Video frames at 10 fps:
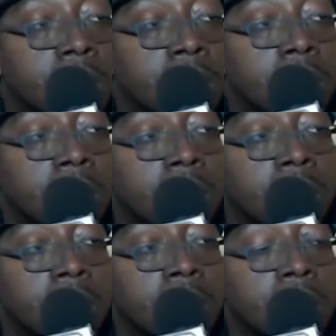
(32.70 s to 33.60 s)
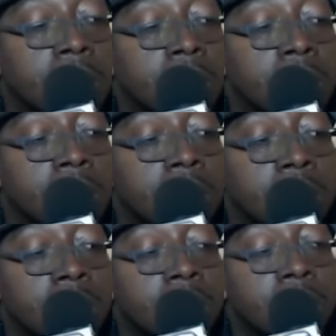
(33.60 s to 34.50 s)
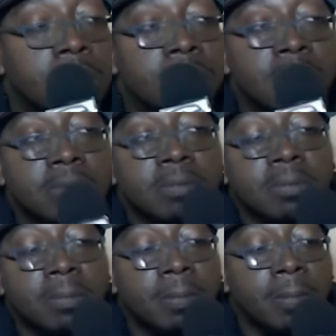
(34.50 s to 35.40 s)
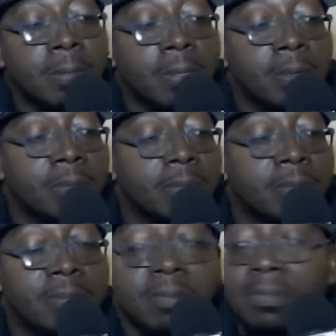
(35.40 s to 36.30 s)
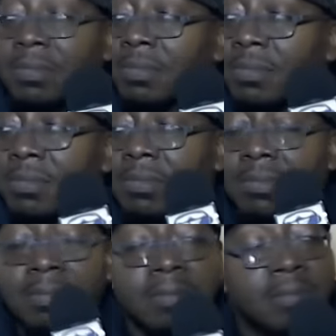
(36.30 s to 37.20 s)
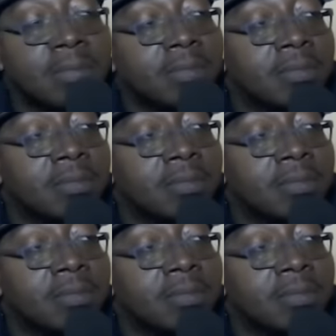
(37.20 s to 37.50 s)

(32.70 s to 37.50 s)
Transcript: [no speech]